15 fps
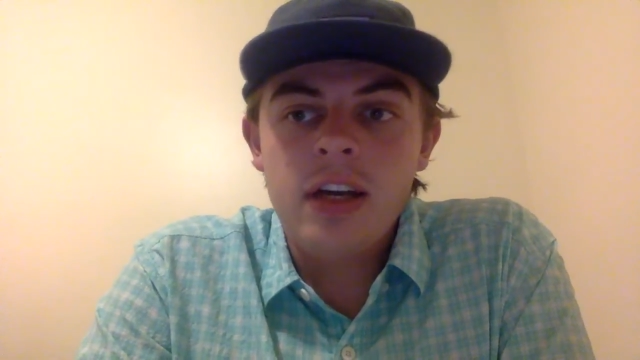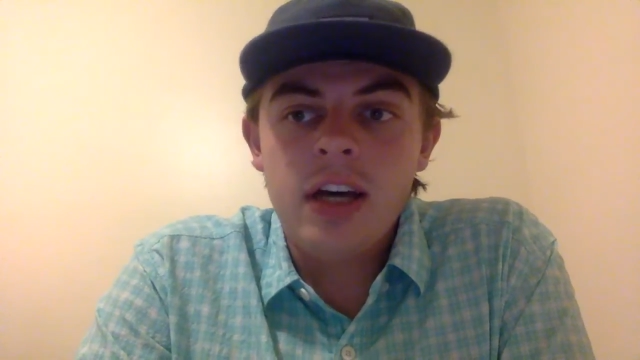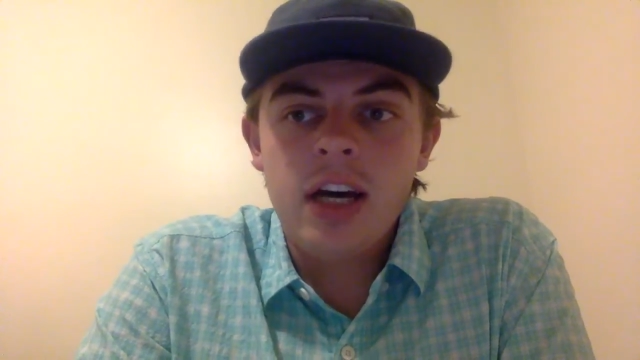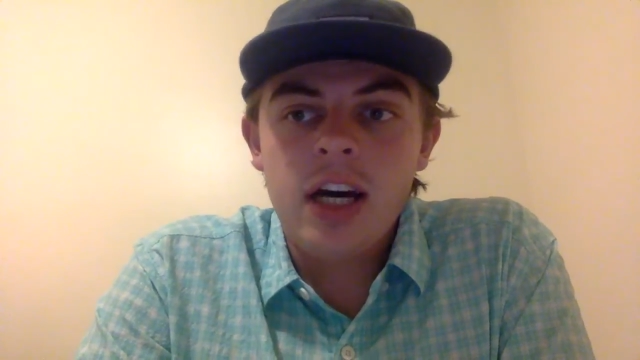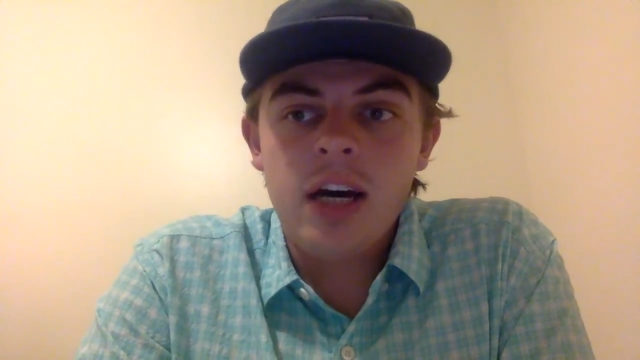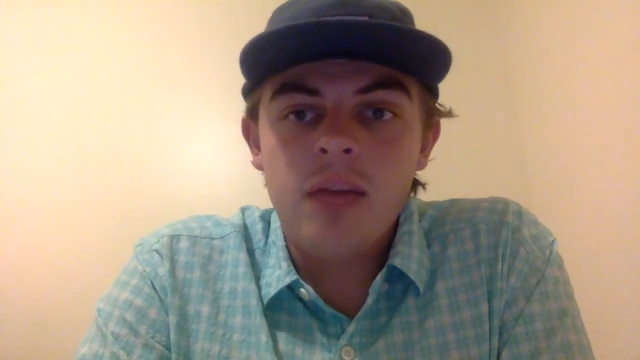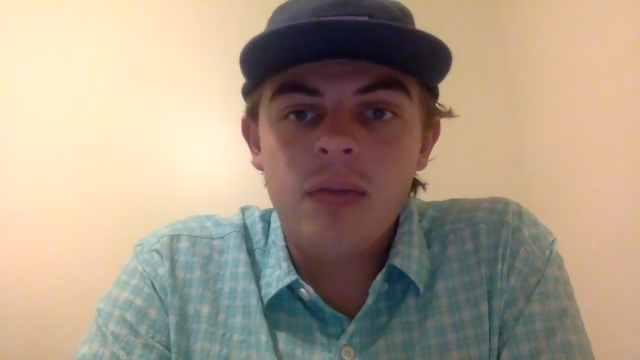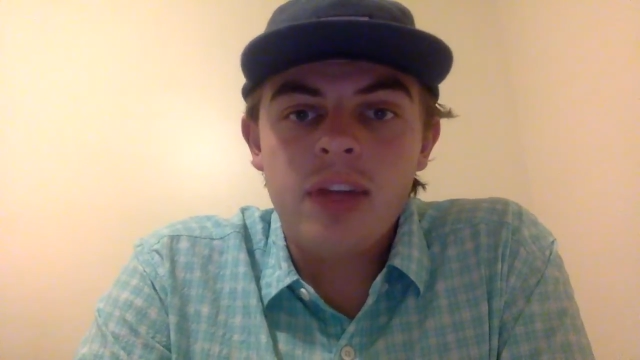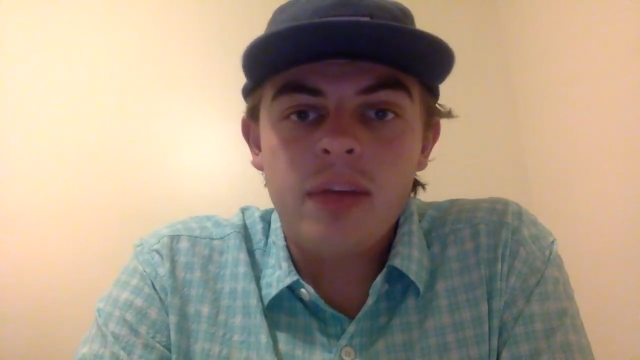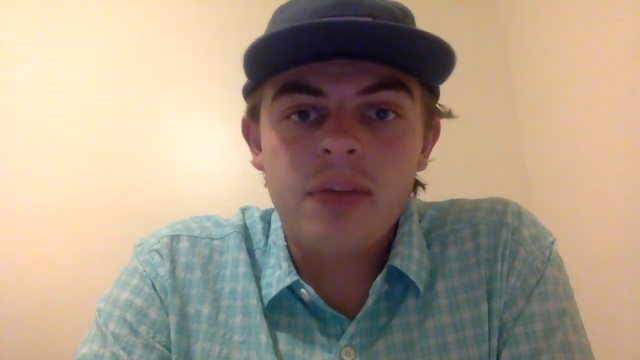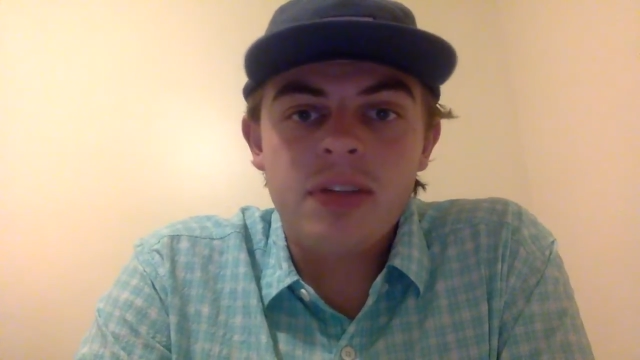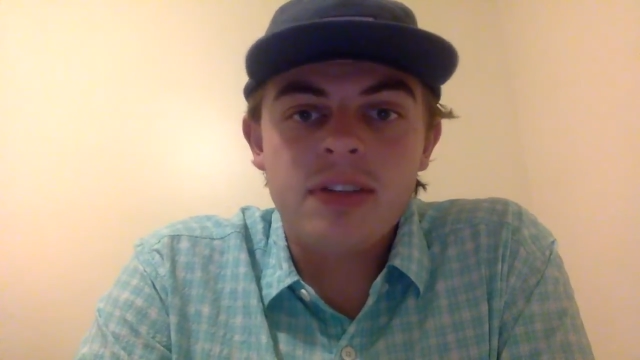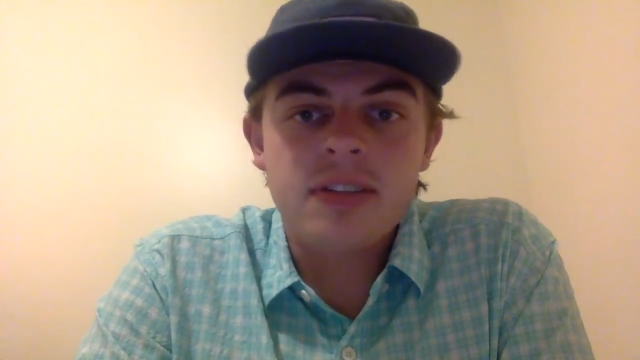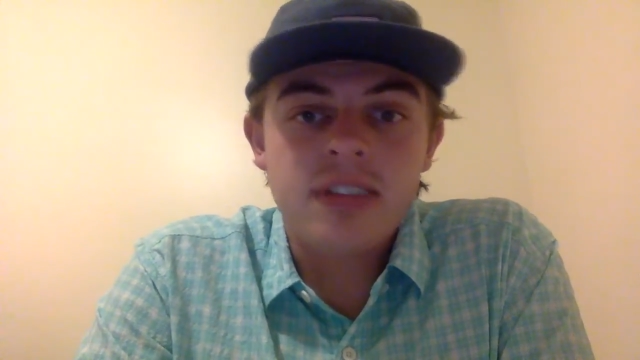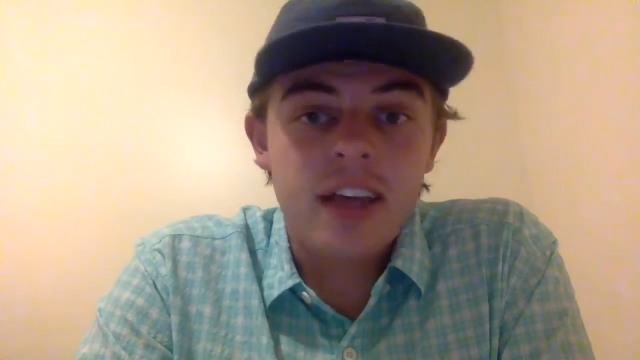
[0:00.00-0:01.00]
With that
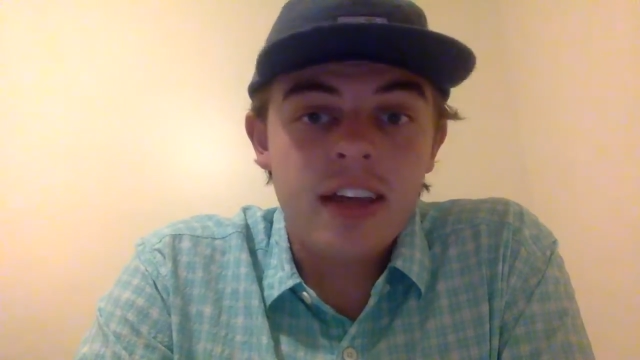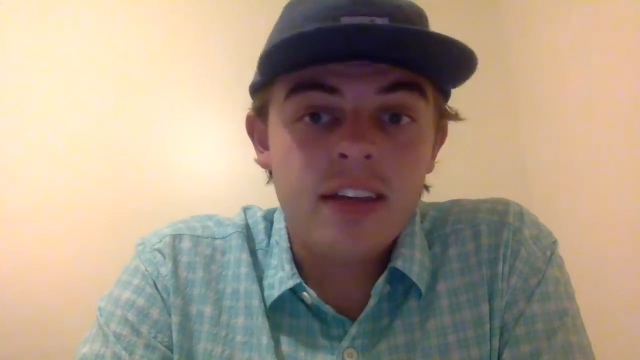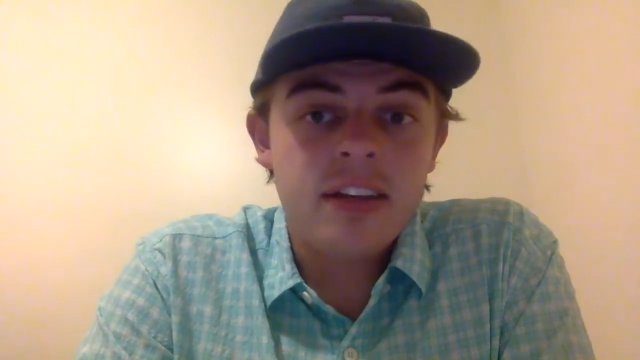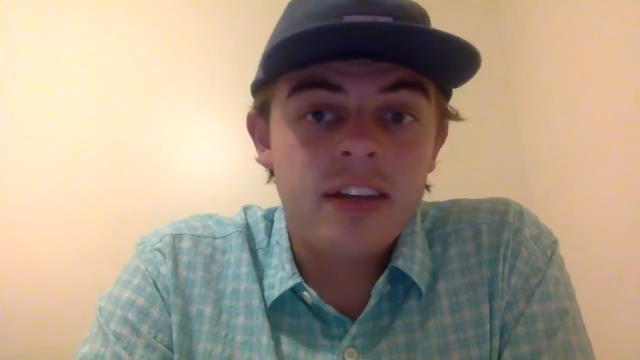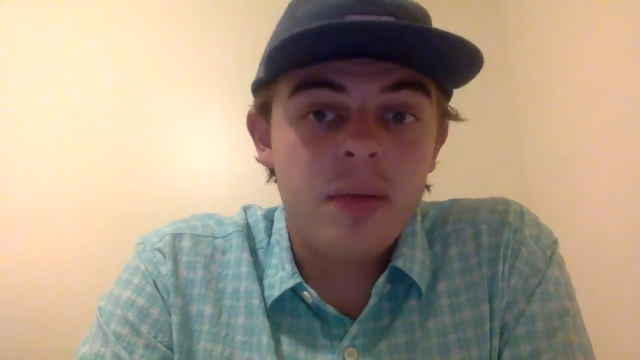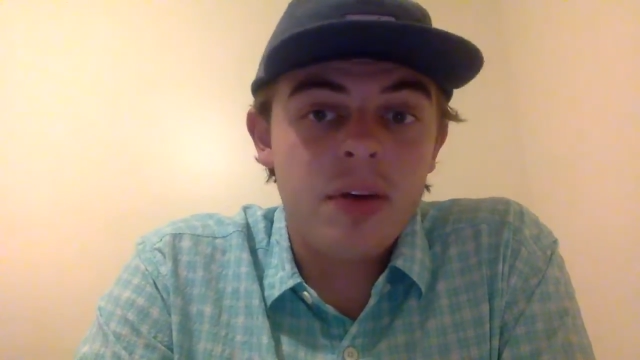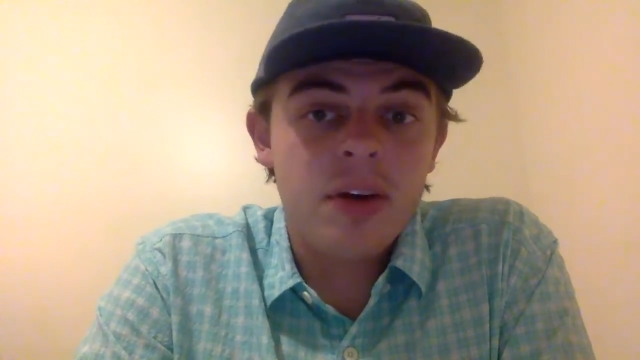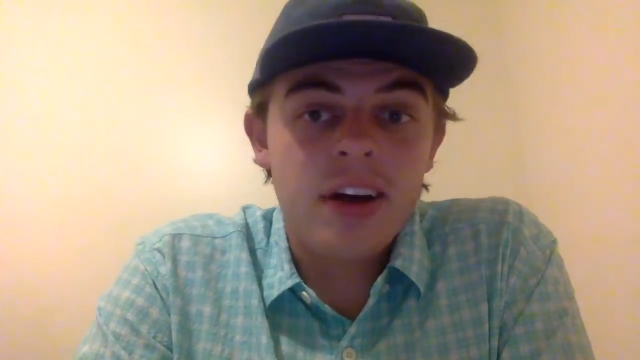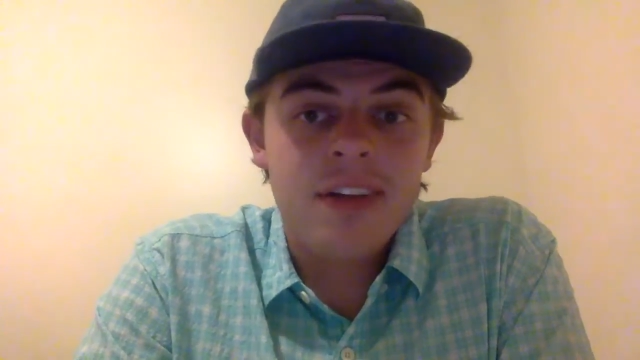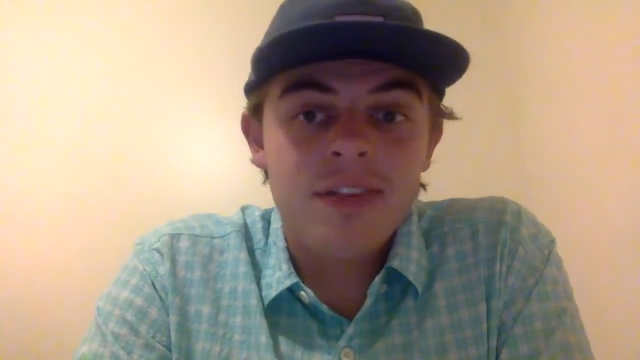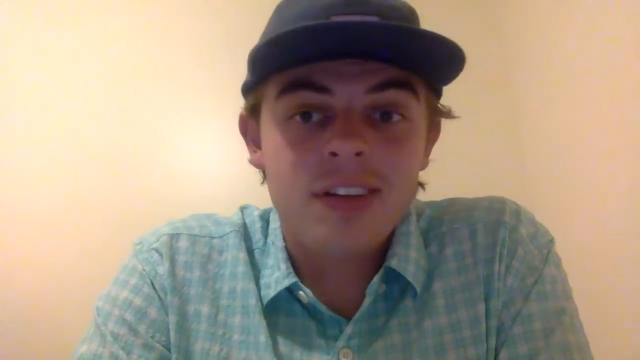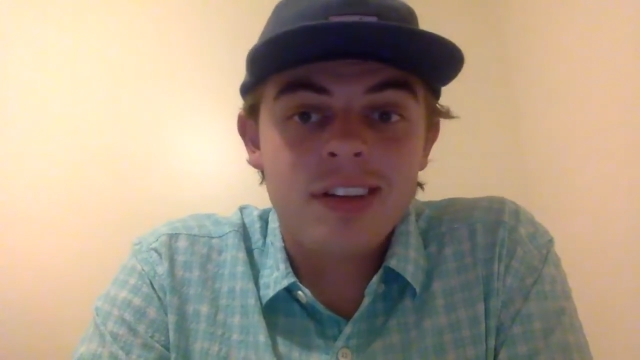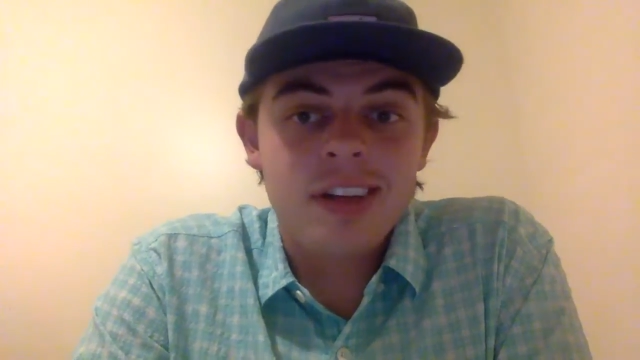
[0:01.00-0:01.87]
being said, the demographic